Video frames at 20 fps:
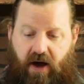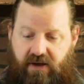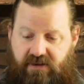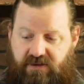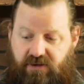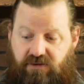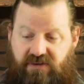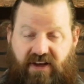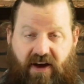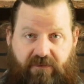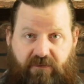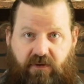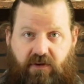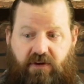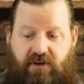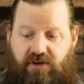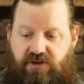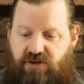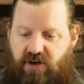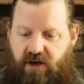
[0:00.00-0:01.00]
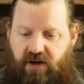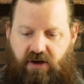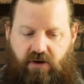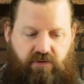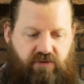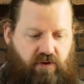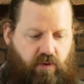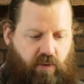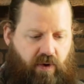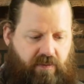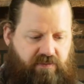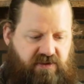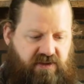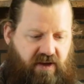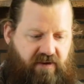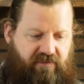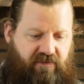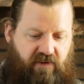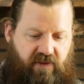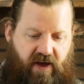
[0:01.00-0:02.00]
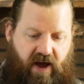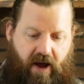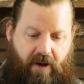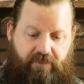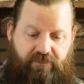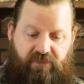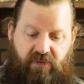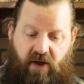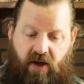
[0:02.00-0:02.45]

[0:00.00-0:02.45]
So definitely check out their website for that.